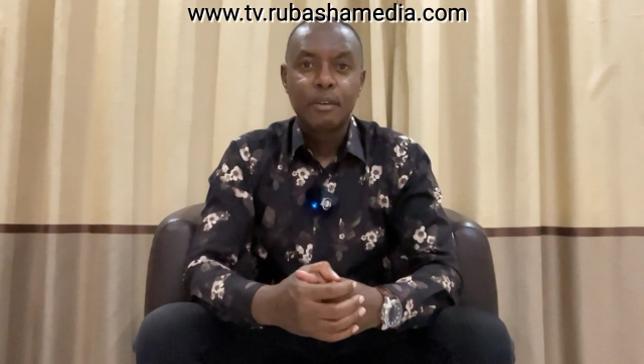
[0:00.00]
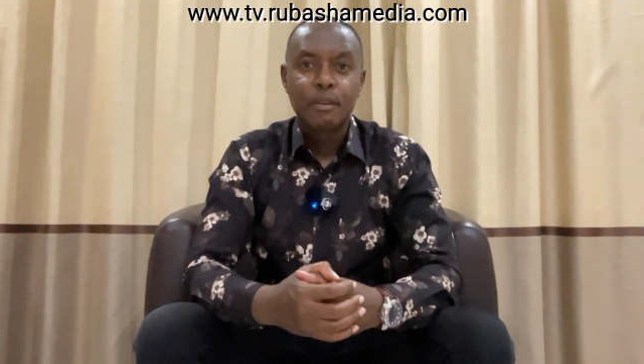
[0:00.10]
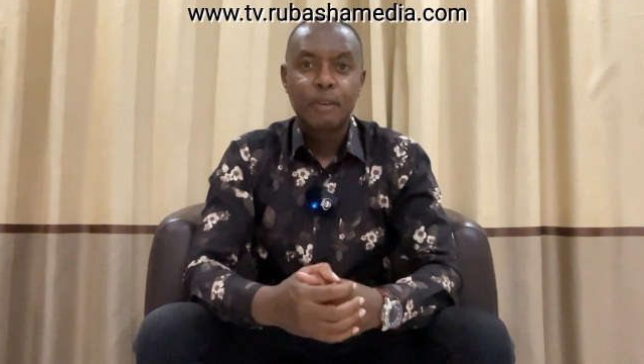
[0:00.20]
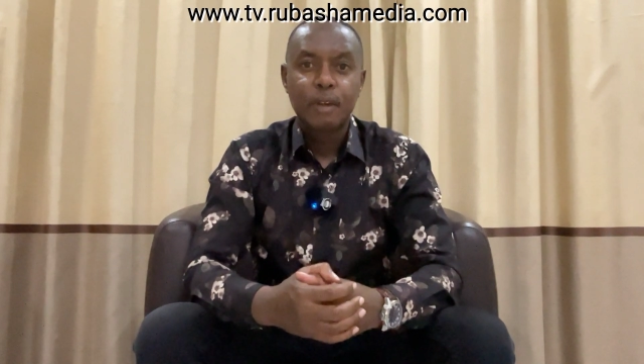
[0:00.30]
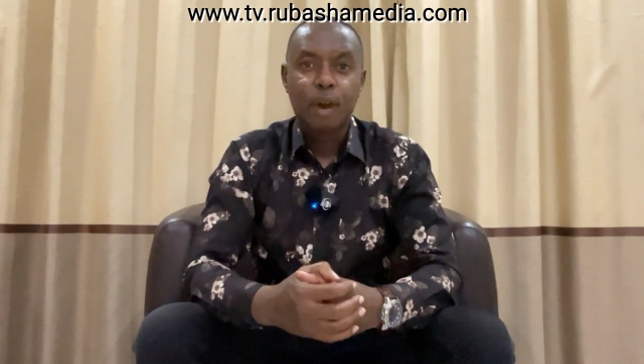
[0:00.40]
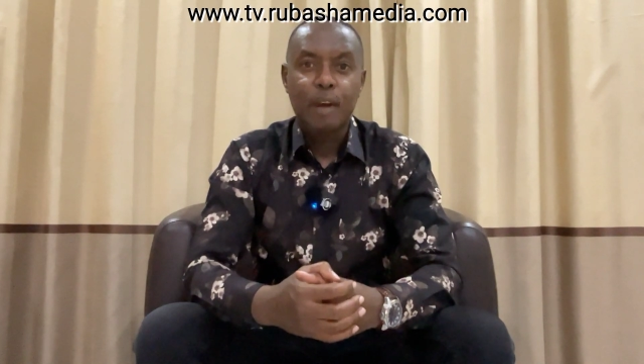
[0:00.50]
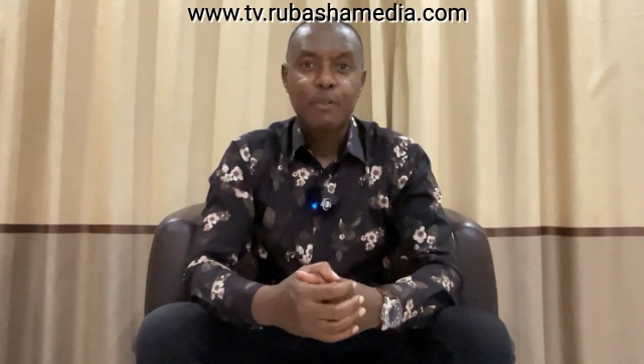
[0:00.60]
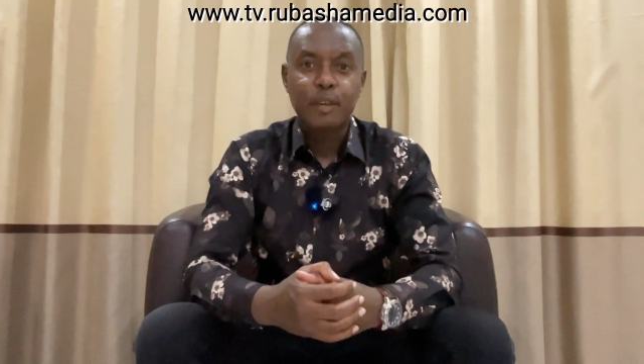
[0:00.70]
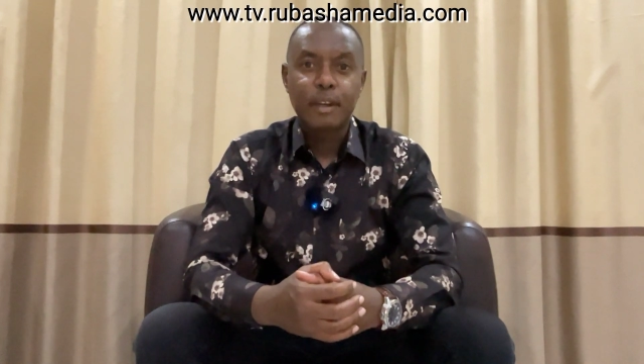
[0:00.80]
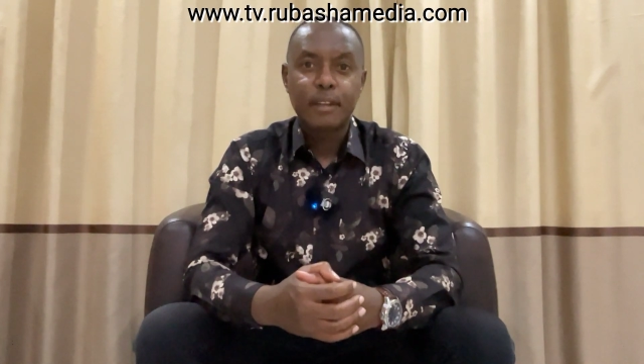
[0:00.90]
fellow
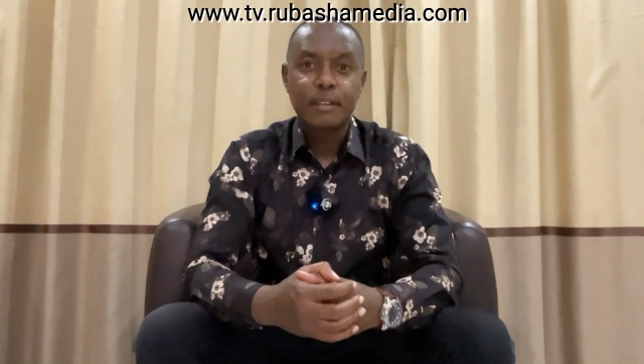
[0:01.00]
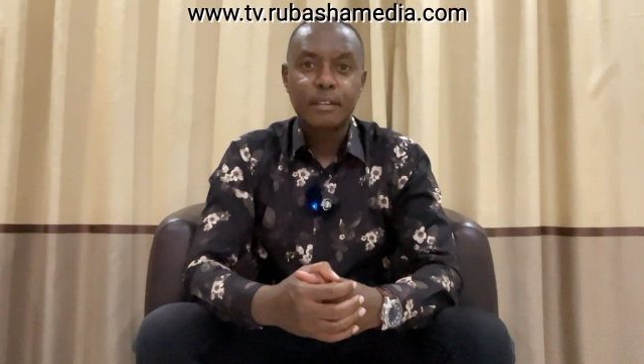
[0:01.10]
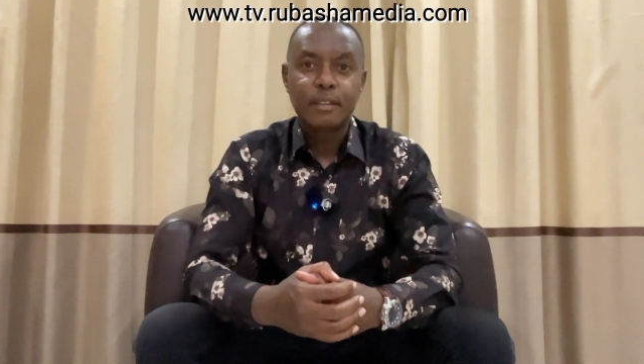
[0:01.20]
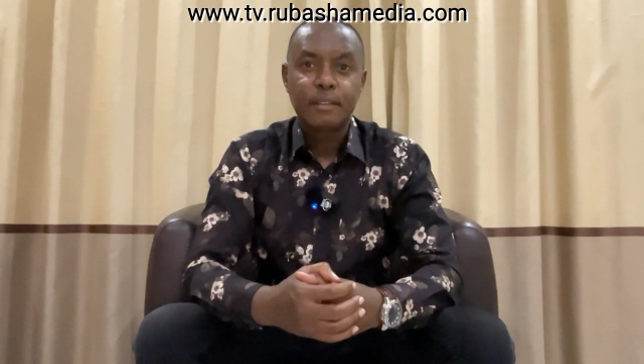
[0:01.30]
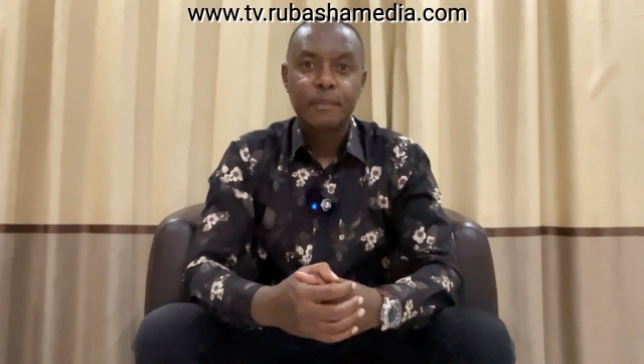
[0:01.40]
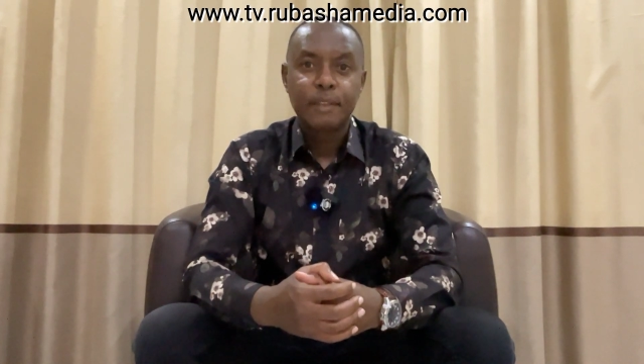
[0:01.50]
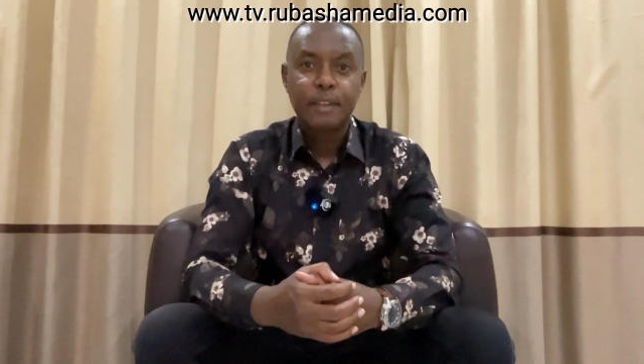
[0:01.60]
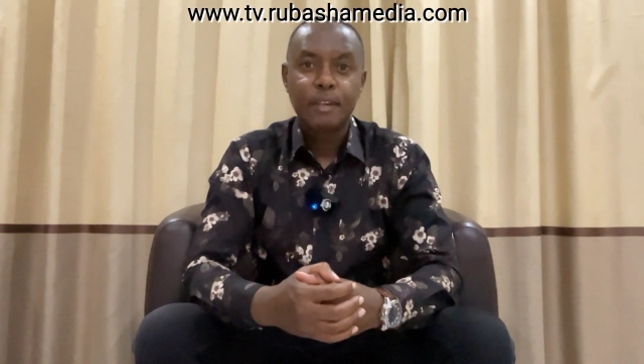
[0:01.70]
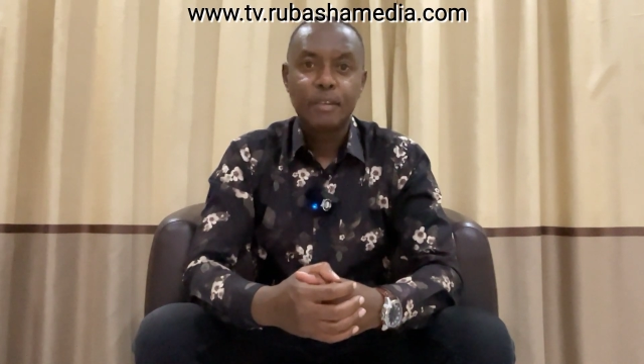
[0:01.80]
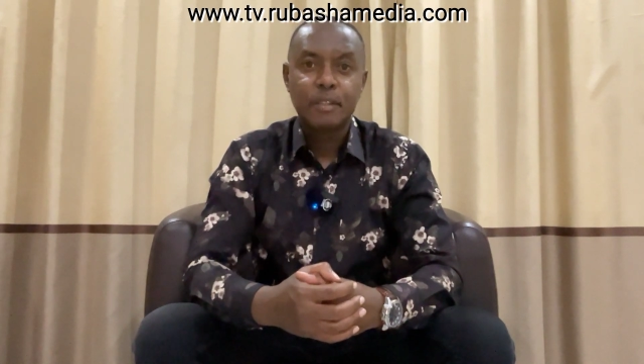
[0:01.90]
Africans
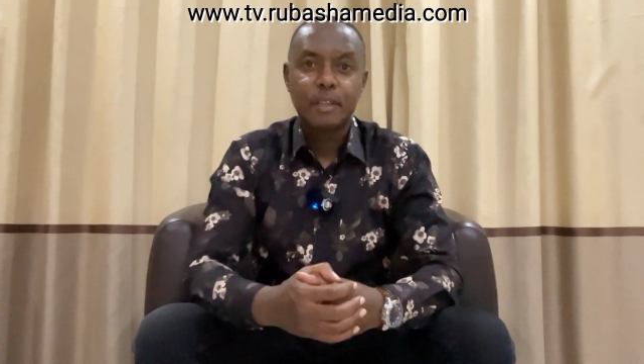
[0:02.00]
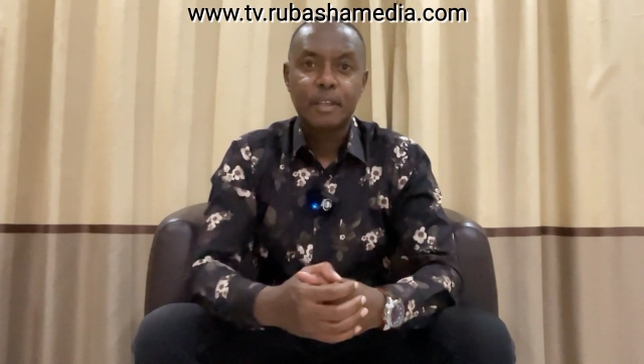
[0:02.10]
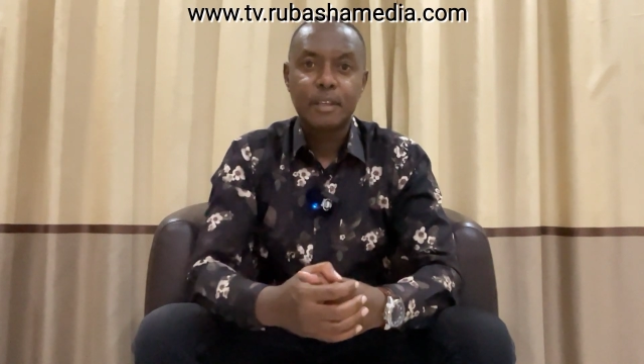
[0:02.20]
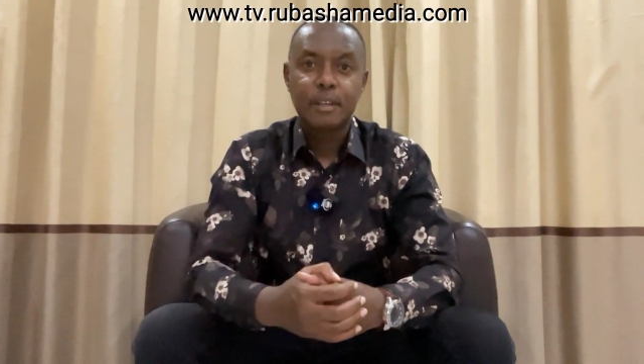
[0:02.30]
in Australia.